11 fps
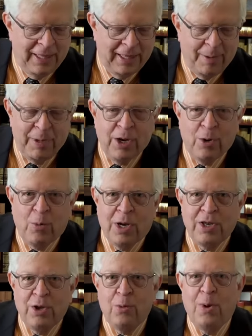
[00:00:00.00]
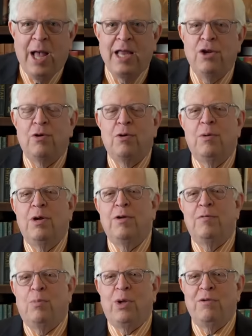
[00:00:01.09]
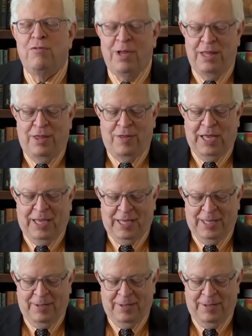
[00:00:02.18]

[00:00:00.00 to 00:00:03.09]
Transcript: Let me know what you and your boyfriend think.